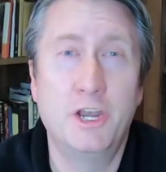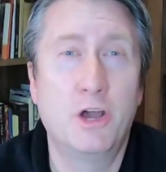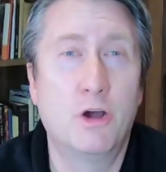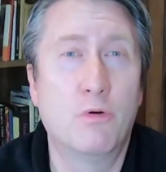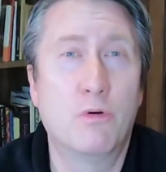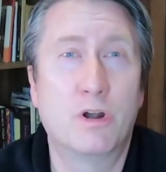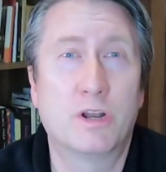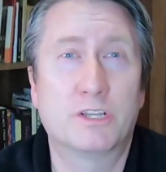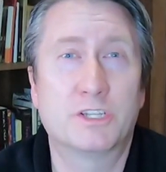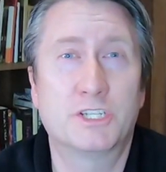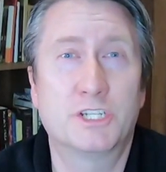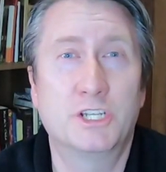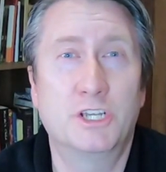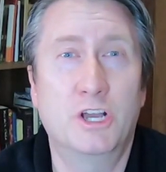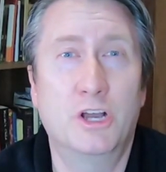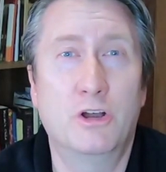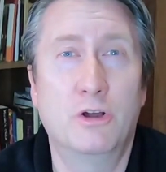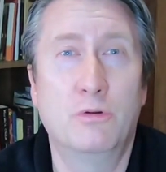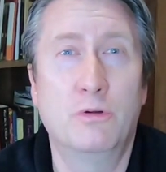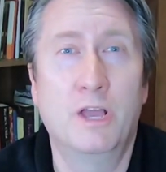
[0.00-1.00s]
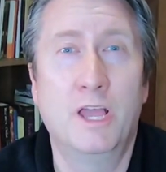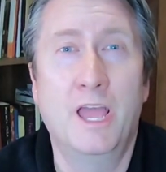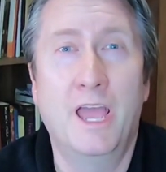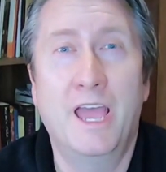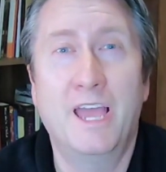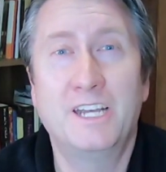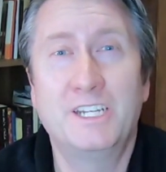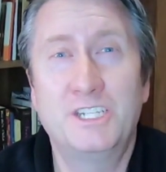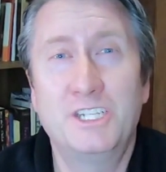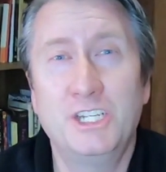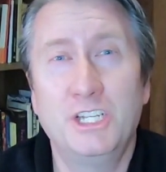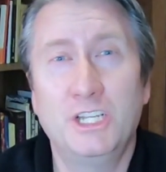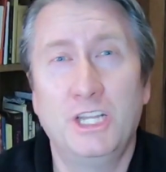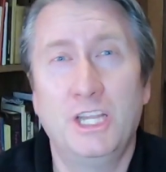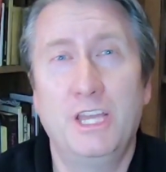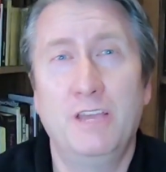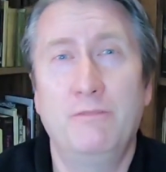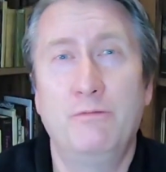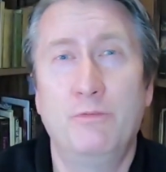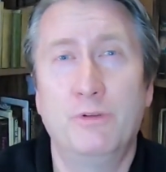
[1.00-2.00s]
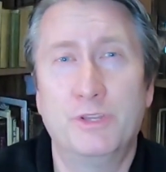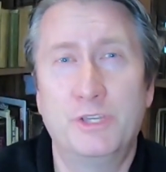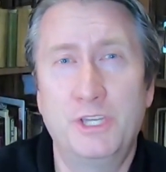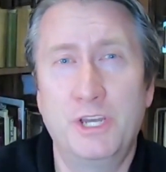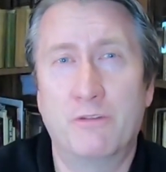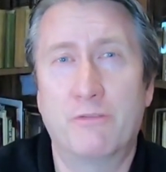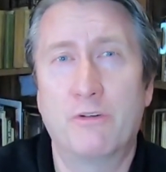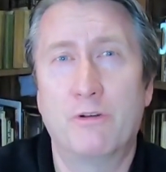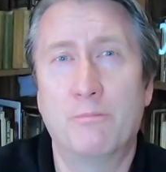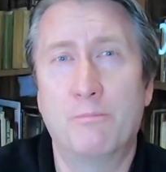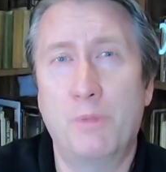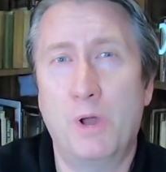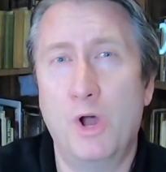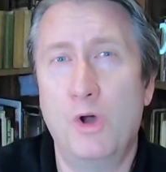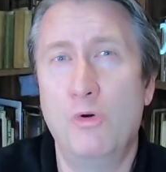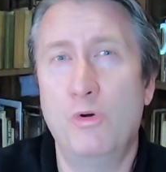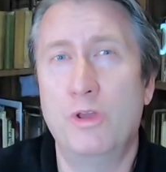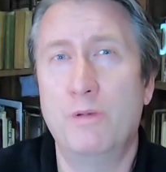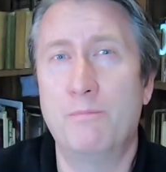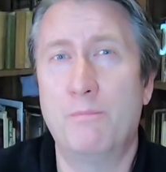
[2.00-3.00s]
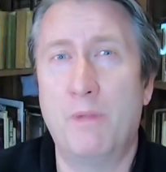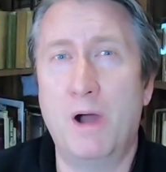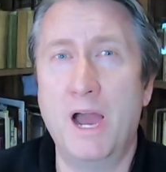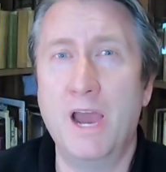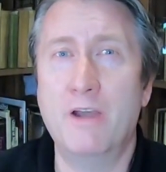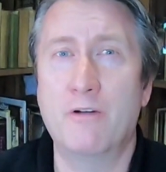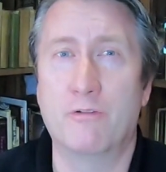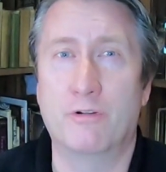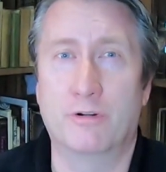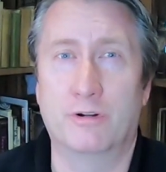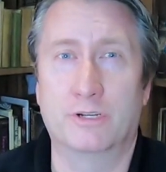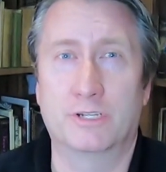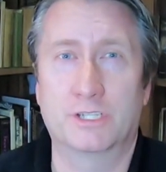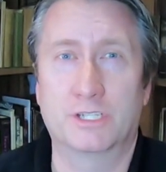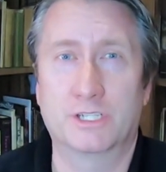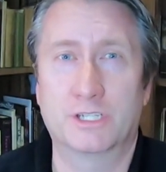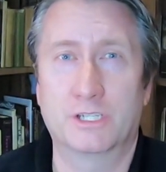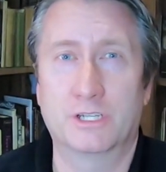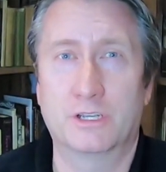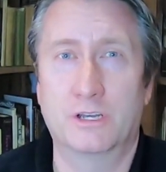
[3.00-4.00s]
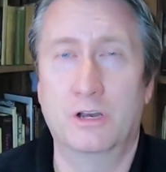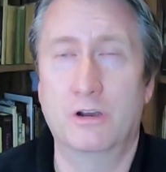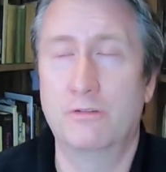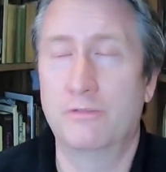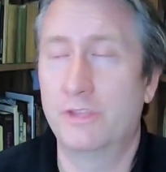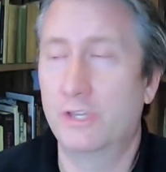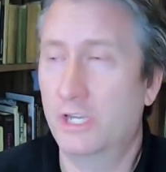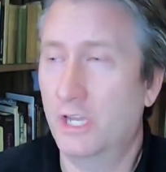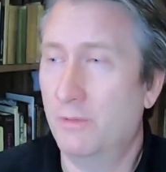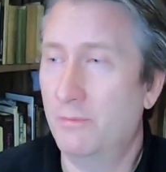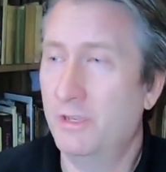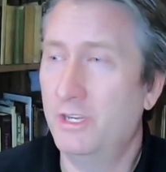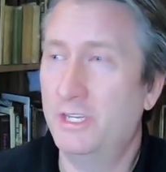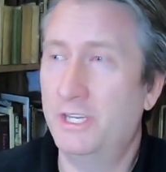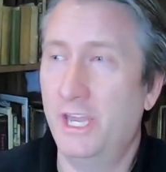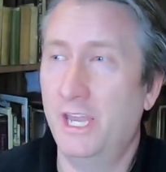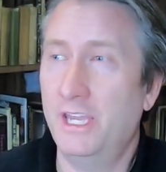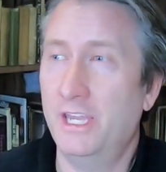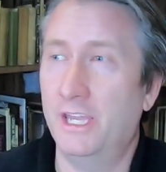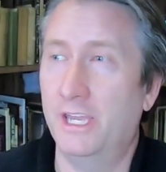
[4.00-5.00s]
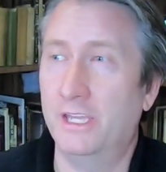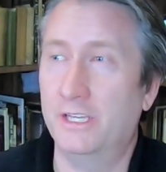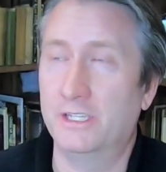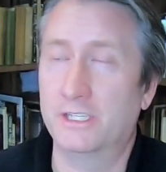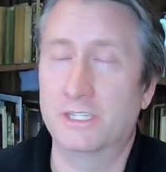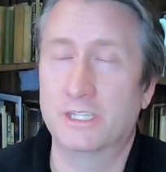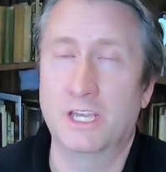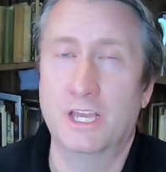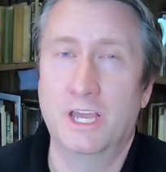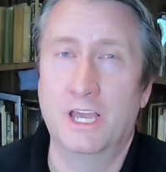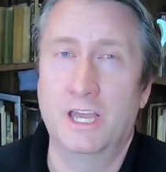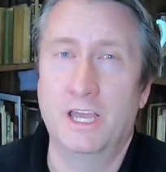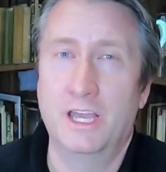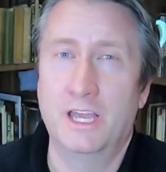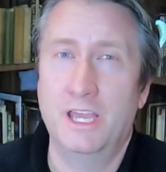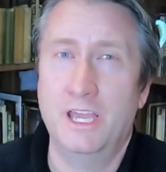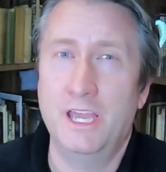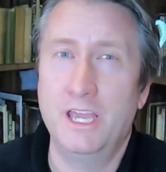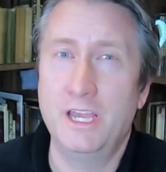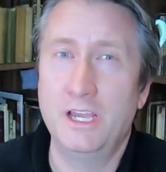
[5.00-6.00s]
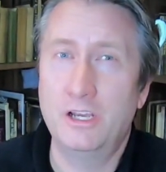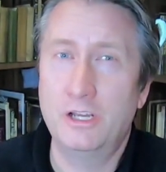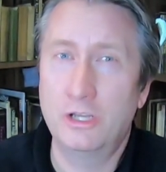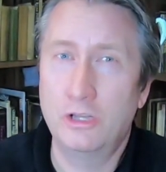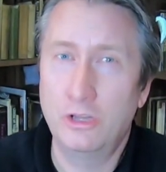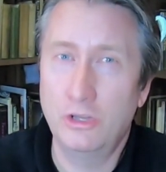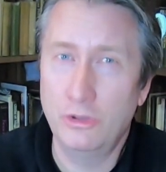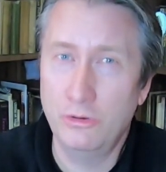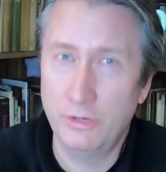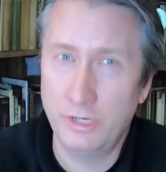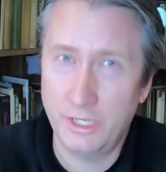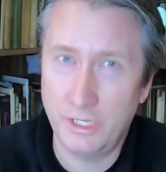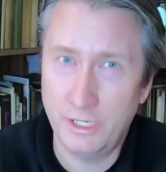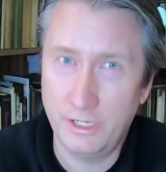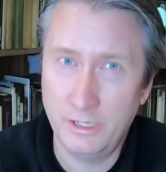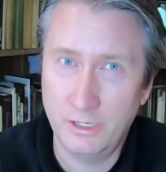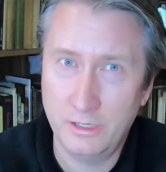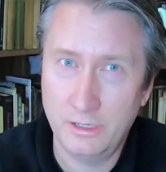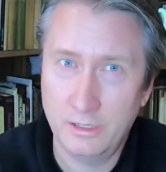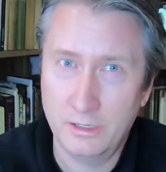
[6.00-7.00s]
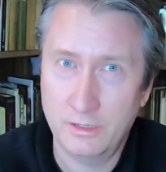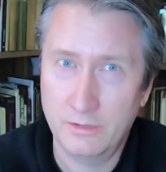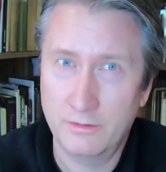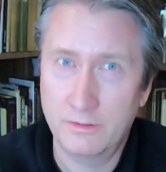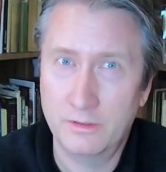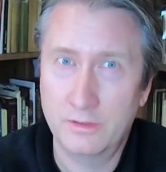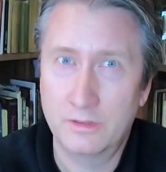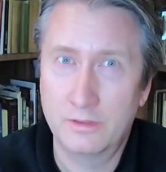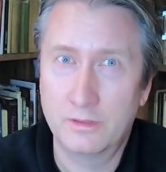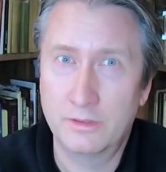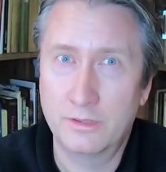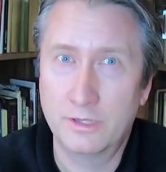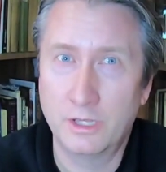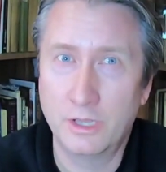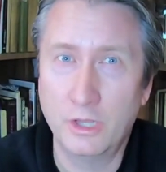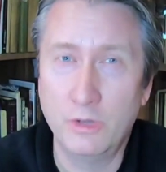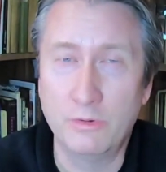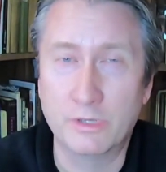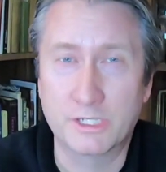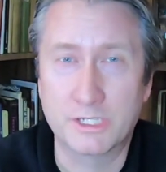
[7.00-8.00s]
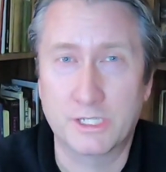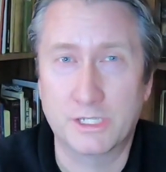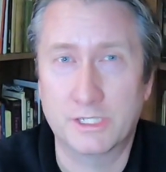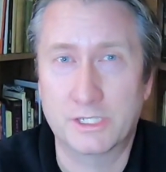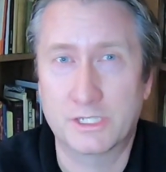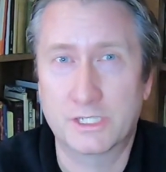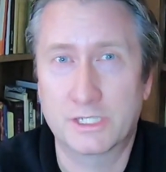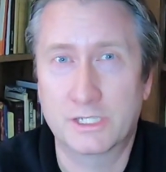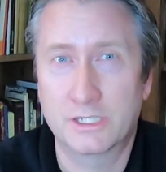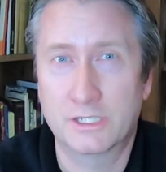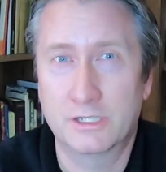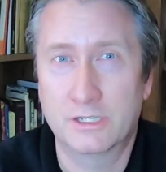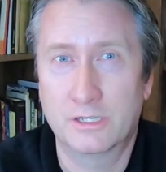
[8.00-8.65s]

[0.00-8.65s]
nowhere else to go, and she lived with different Poe admirers over the coming decades, including the Lewises.